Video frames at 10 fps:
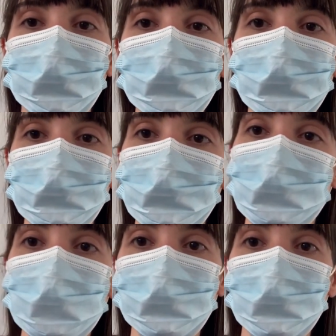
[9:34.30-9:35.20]
So it's
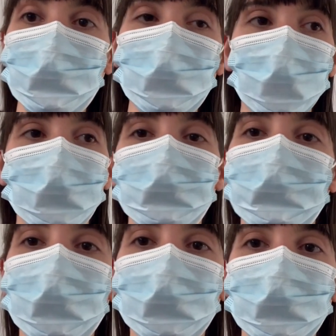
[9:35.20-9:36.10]
good to keep an open mind,
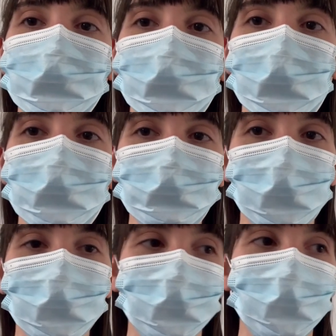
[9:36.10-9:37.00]
but it's always
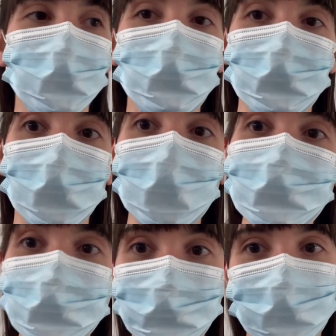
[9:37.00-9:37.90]
worth, I think, when you're
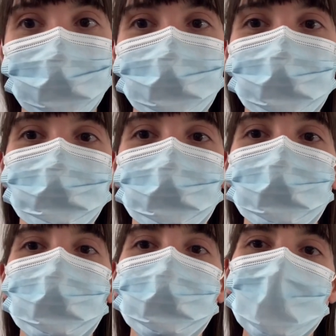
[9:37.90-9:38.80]
heading to one of these
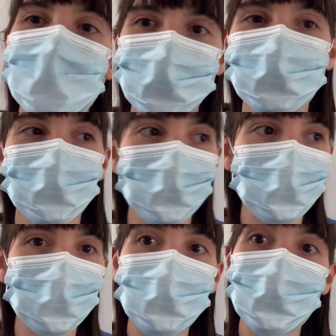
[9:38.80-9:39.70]
situations, just having a
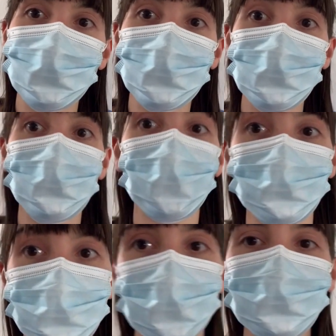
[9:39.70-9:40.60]
think about what you might
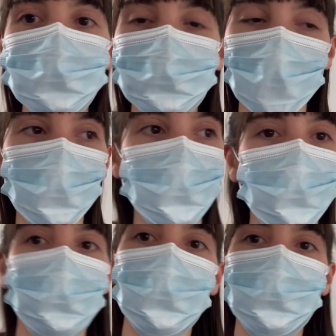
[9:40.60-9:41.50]
find and
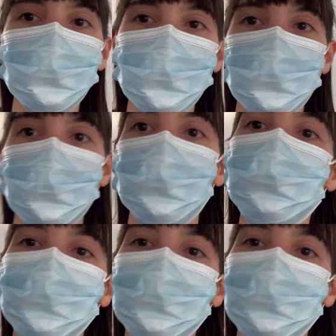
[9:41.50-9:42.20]
what you might want to do.